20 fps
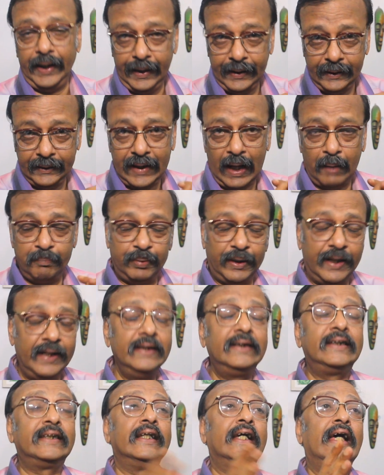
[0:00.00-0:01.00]
Inked
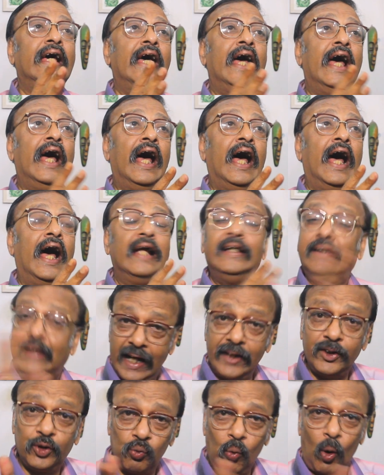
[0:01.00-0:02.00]
Happiness. And
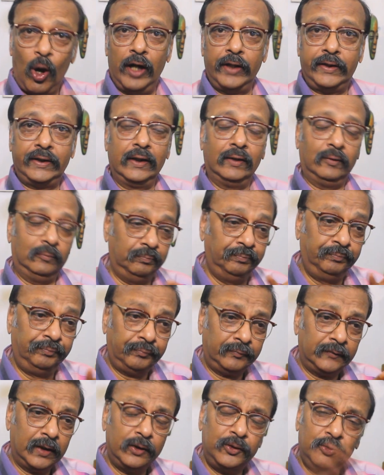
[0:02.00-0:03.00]
guess what?
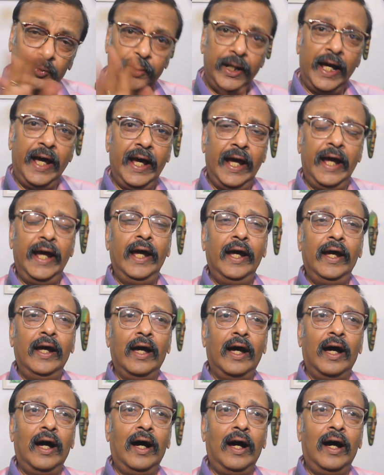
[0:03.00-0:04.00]
Today
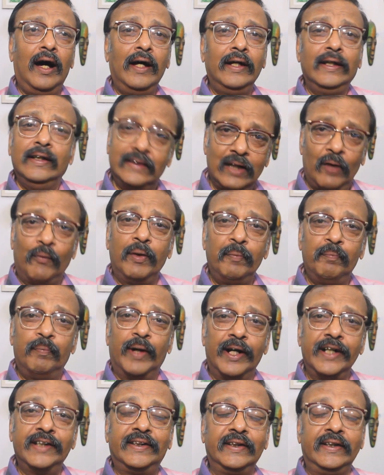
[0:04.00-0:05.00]
is our
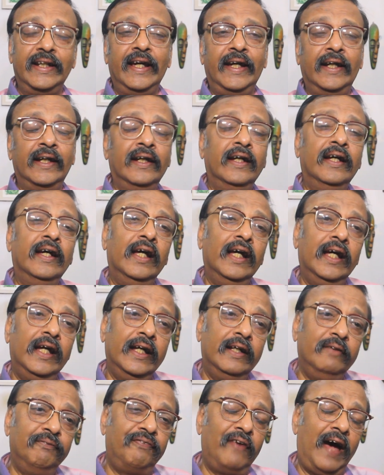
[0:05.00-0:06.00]
birthday.
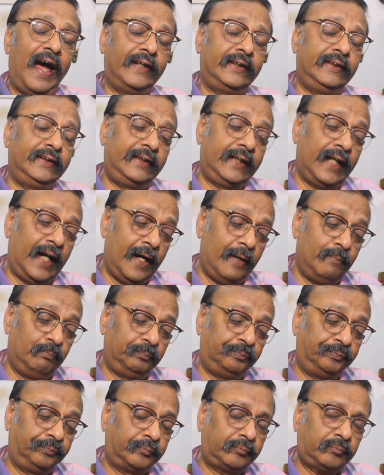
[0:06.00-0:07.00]
In fact,
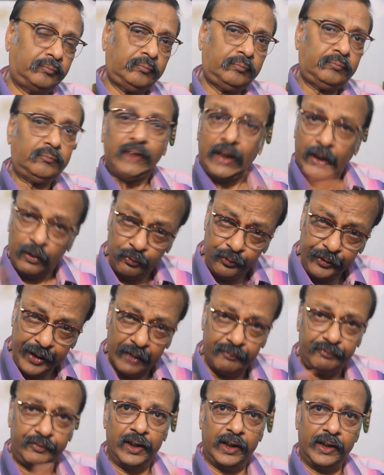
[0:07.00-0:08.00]
we
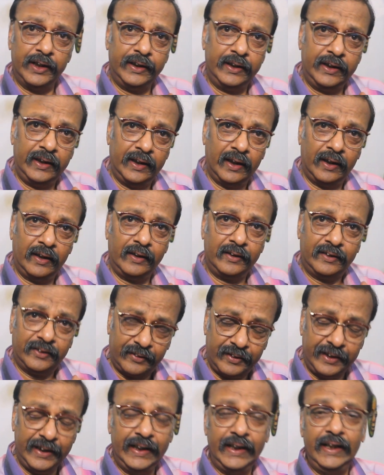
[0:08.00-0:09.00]
have turned
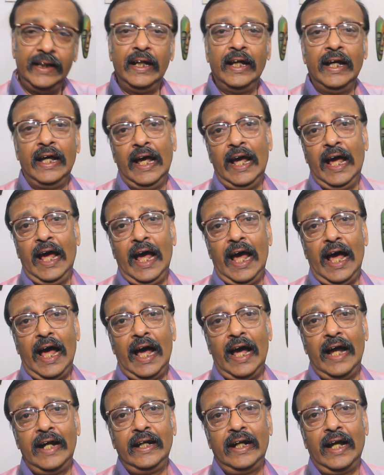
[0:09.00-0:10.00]
3,
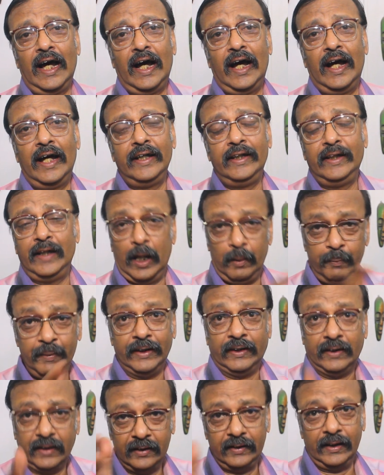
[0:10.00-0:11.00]
and I
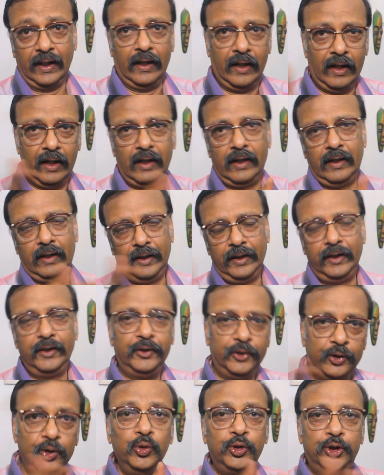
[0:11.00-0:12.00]
mean the
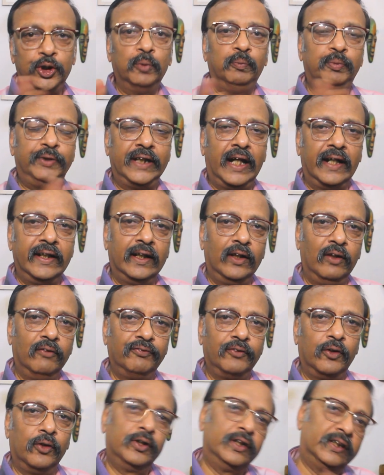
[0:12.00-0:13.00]
YouTube channel,
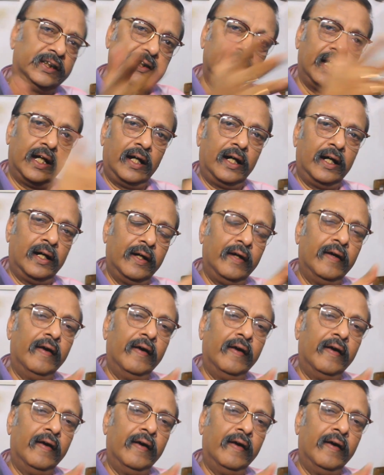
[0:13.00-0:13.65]
of course, the